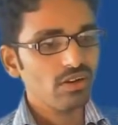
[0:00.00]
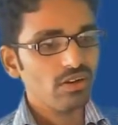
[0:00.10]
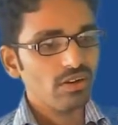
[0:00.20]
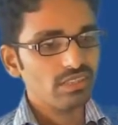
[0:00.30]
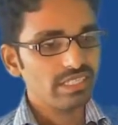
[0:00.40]

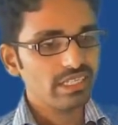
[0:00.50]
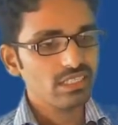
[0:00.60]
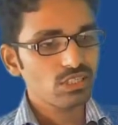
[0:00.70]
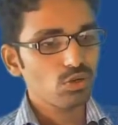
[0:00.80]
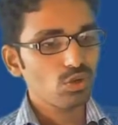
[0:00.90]
Z is
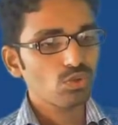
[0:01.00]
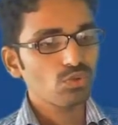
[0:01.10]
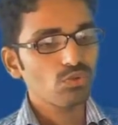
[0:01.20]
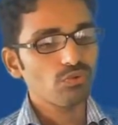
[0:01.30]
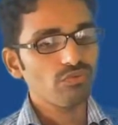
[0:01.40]
equal
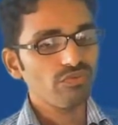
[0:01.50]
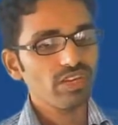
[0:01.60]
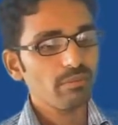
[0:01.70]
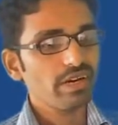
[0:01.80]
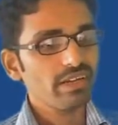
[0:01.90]
to V
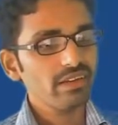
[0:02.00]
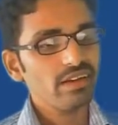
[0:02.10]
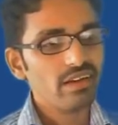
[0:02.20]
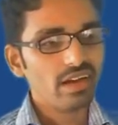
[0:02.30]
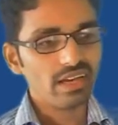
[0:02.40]
by
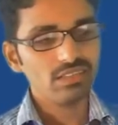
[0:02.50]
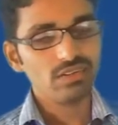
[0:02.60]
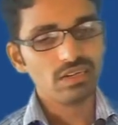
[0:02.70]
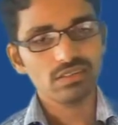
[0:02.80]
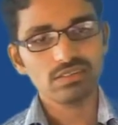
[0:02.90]
I you are
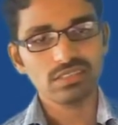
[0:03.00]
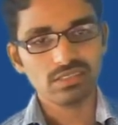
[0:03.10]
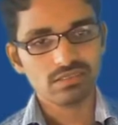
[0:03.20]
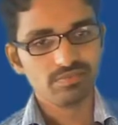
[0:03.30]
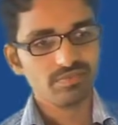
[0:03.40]
going to get.